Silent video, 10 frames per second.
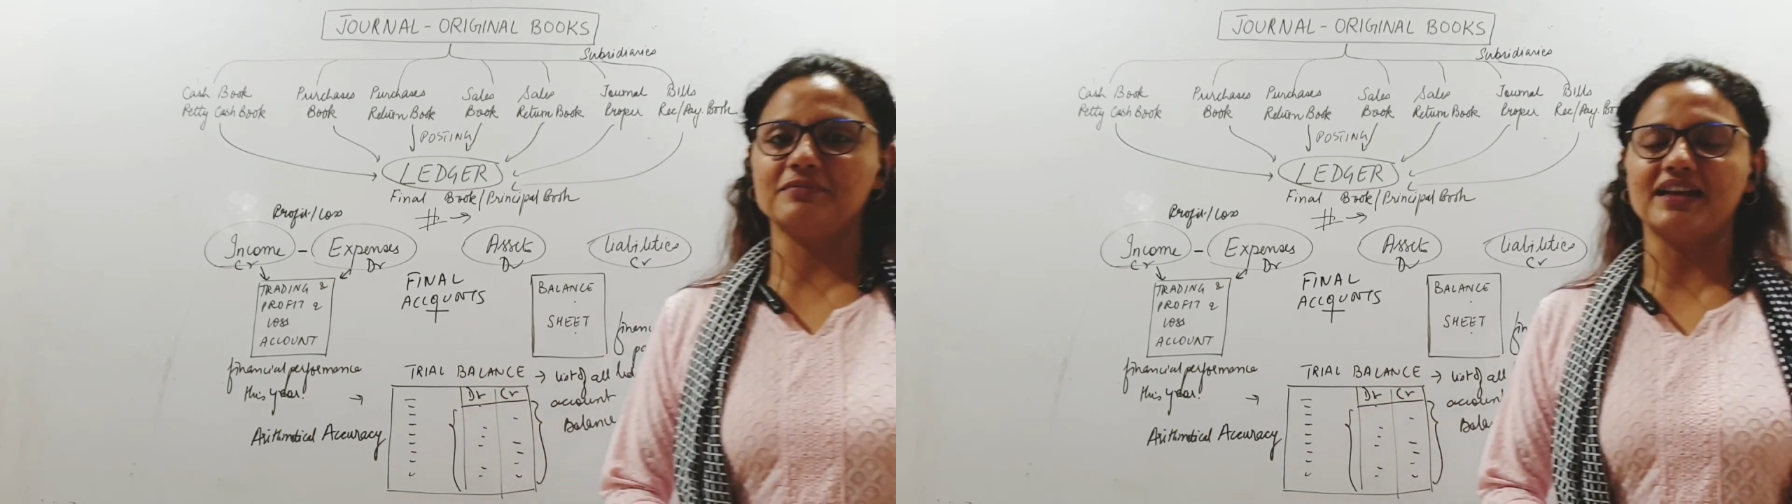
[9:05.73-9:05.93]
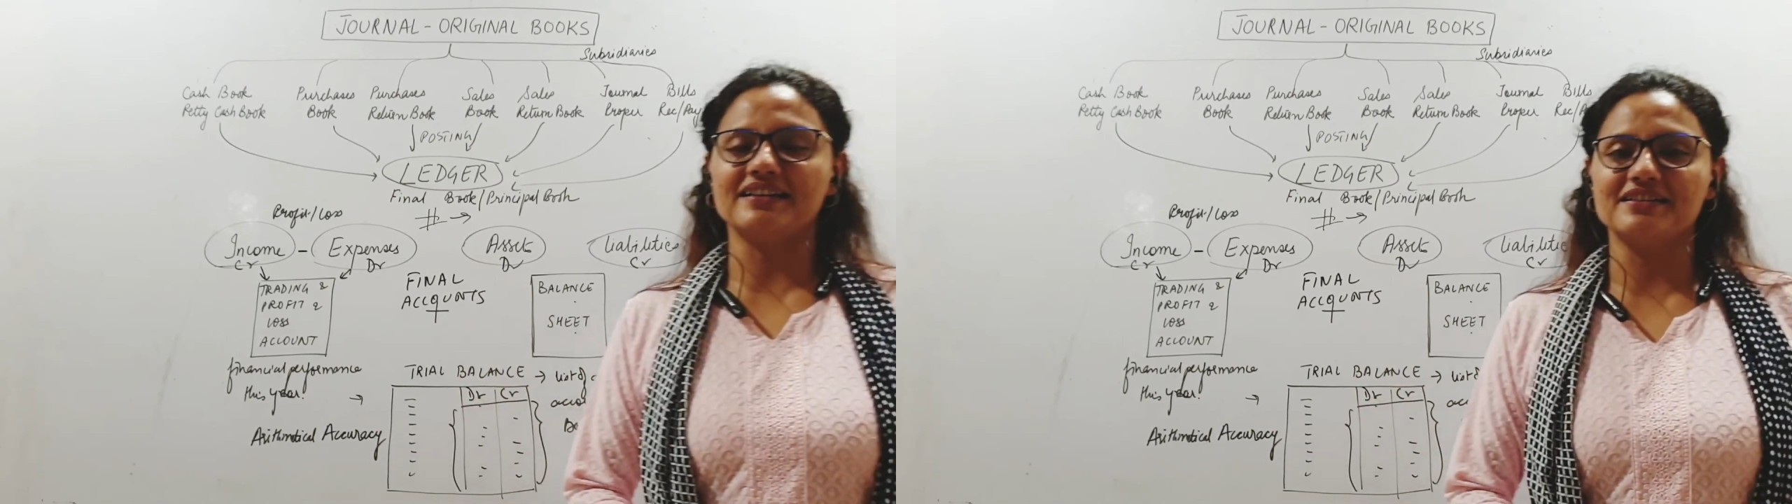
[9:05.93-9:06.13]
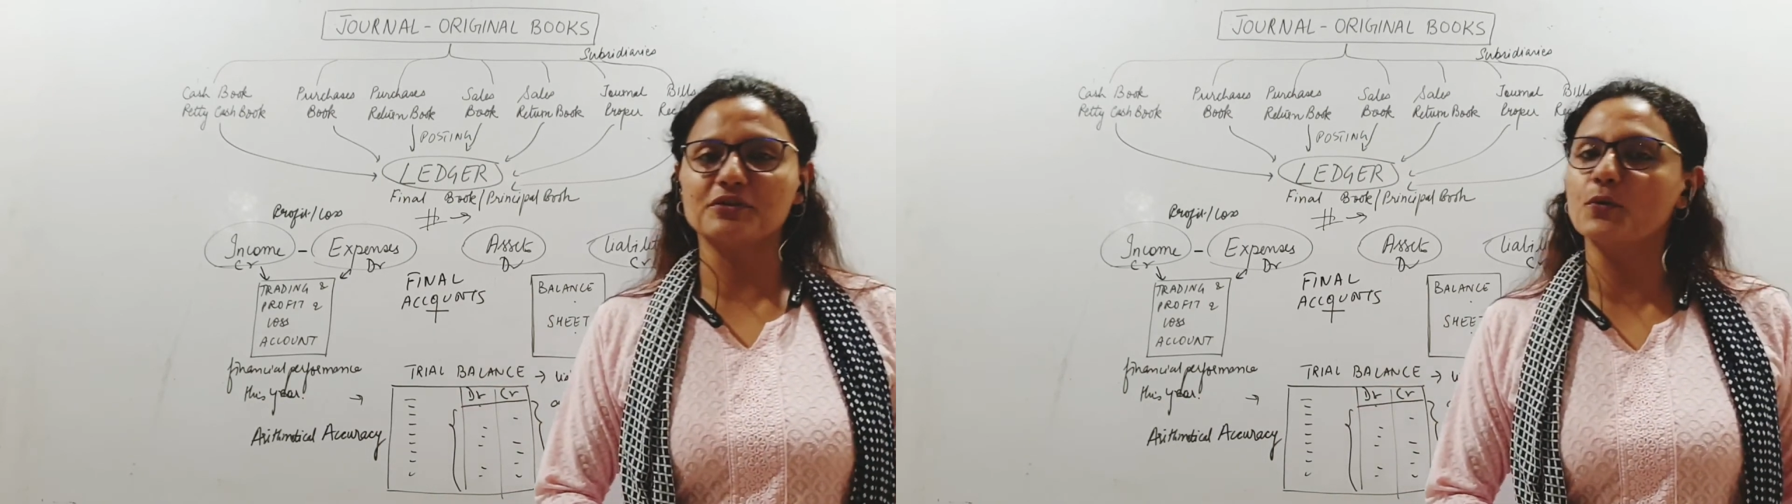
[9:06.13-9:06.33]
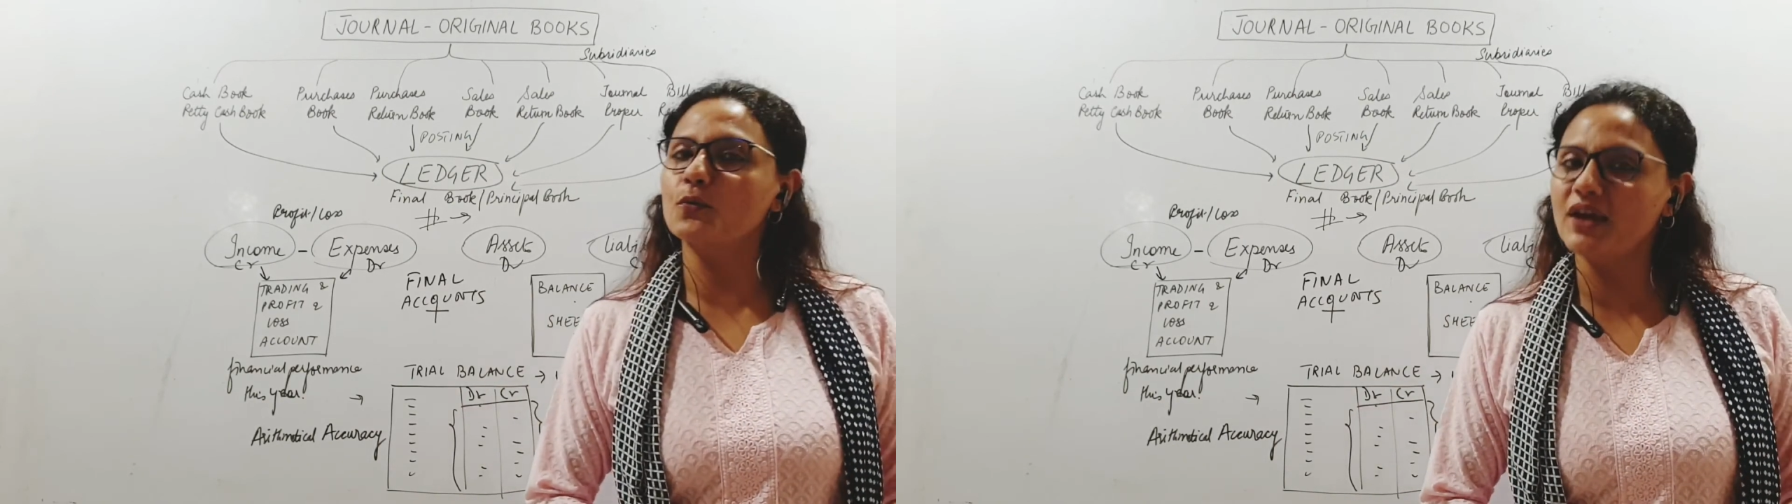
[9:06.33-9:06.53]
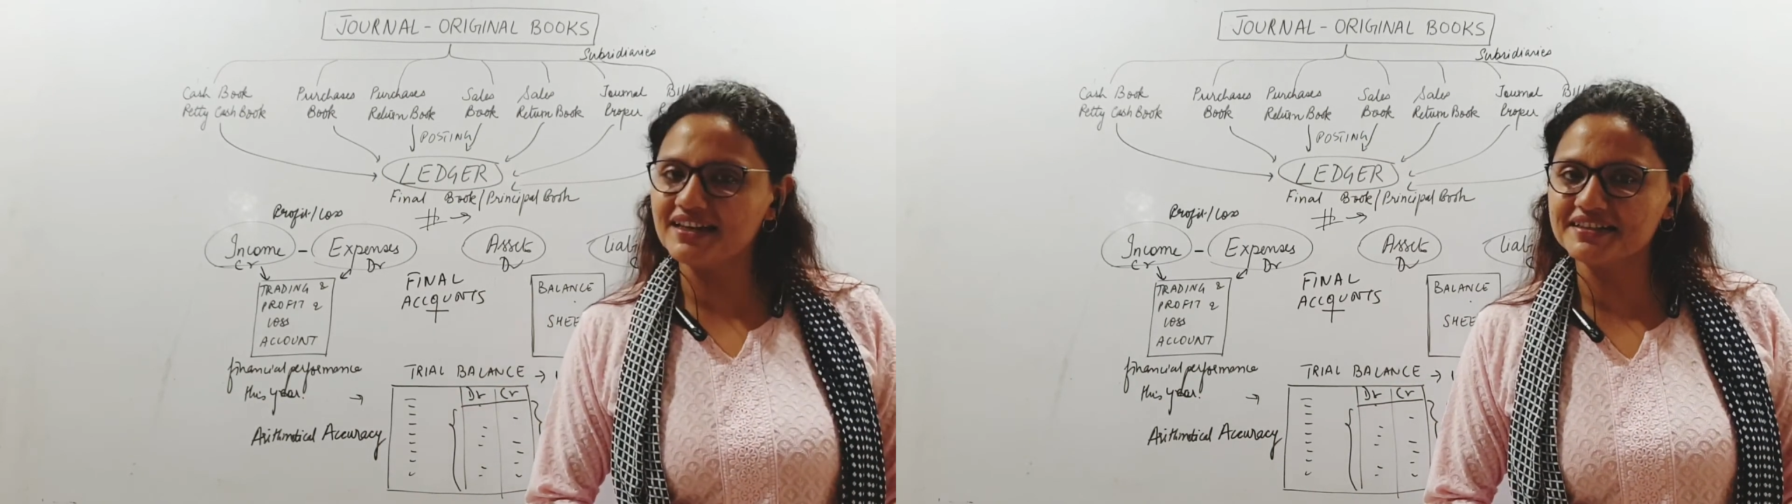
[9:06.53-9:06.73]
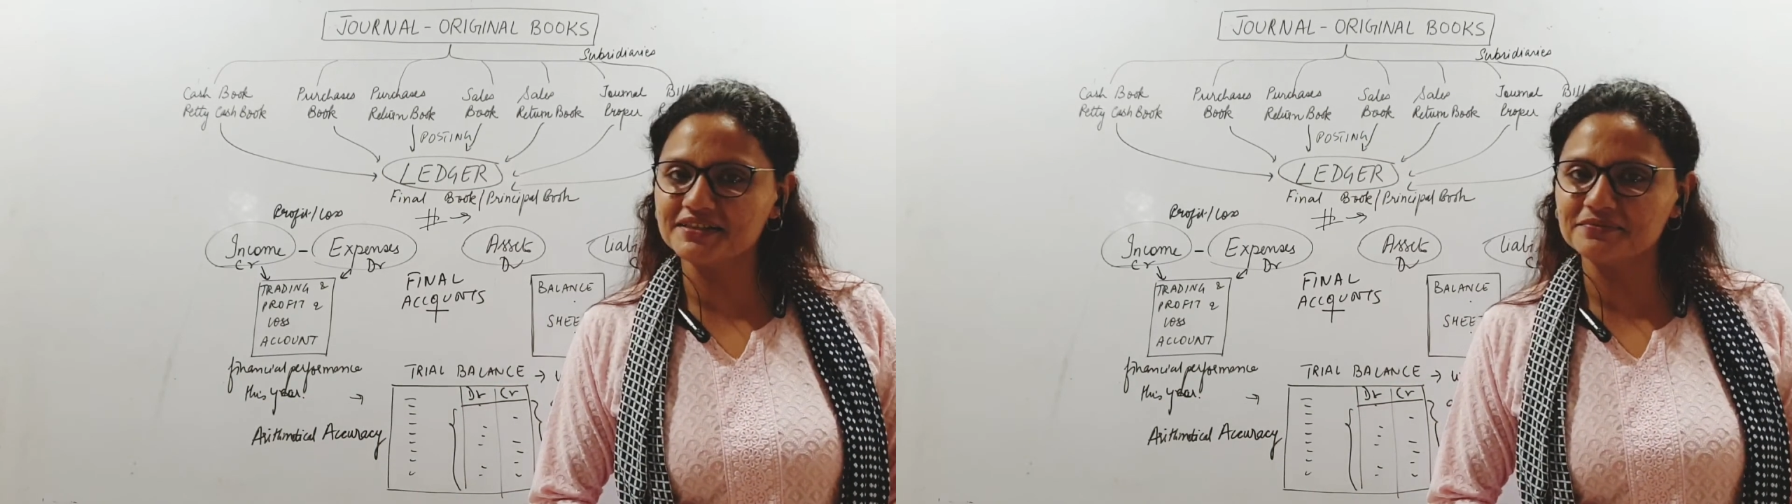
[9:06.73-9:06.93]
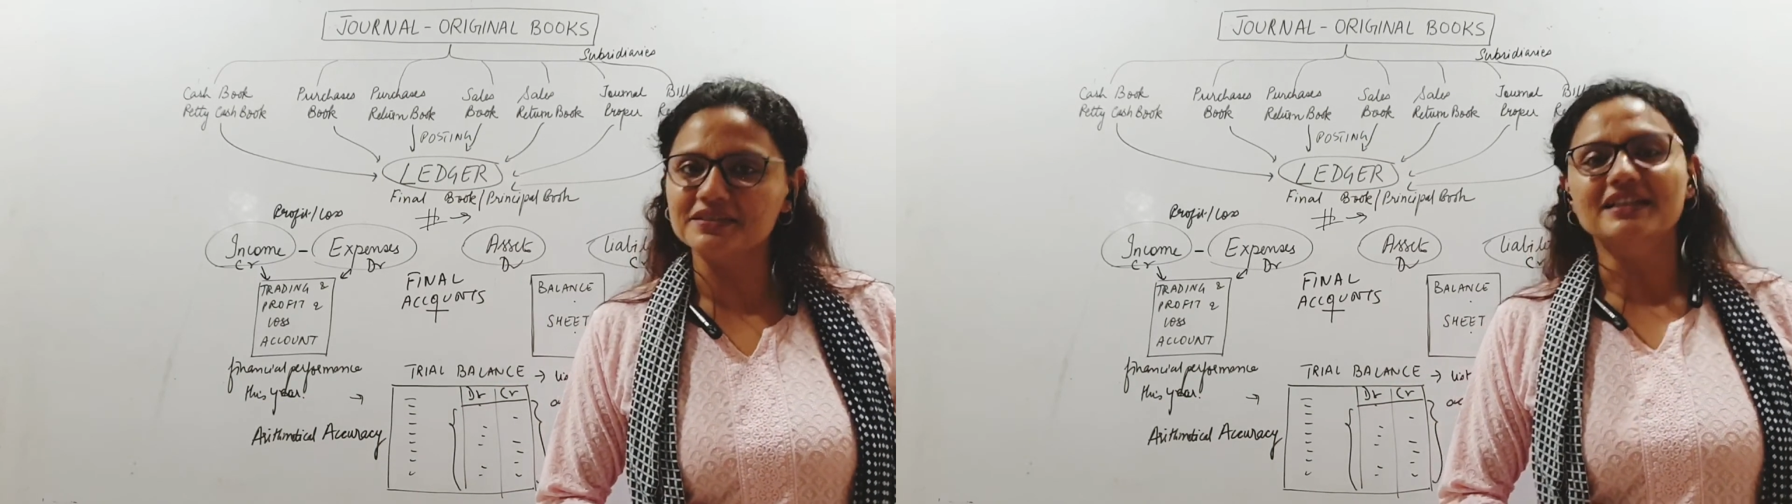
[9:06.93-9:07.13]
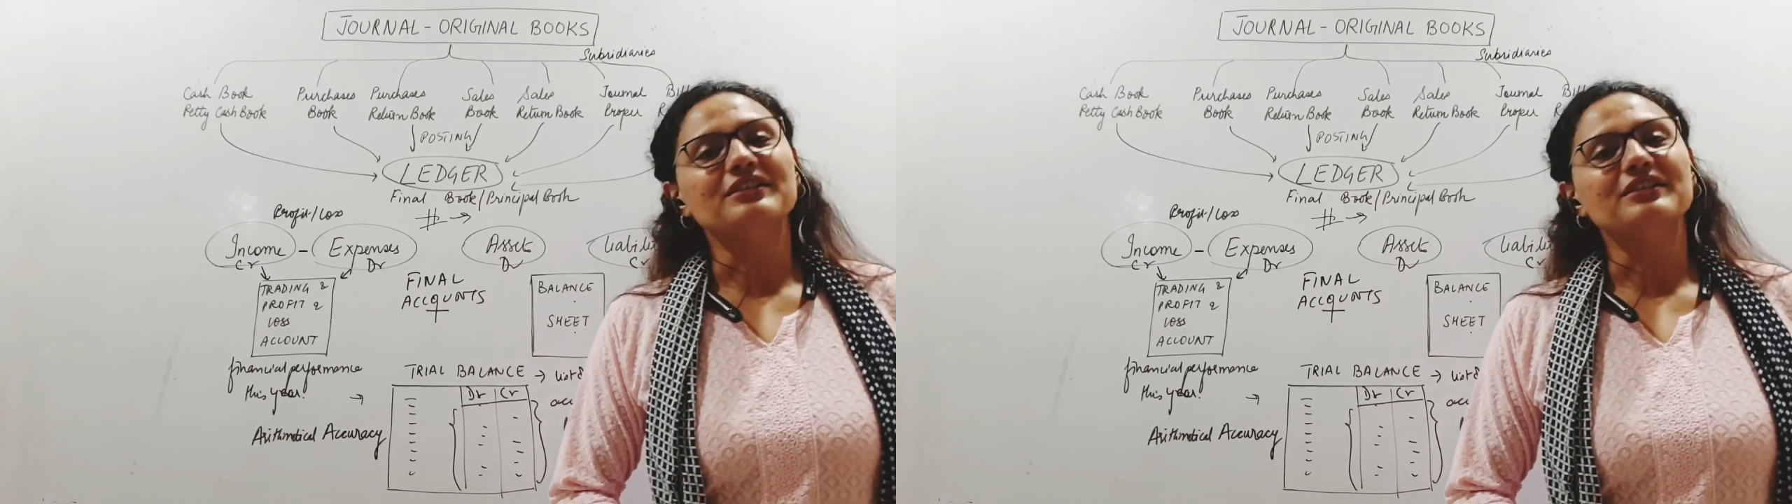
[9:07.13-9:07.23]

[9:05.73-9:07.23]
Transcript: balance. So welcome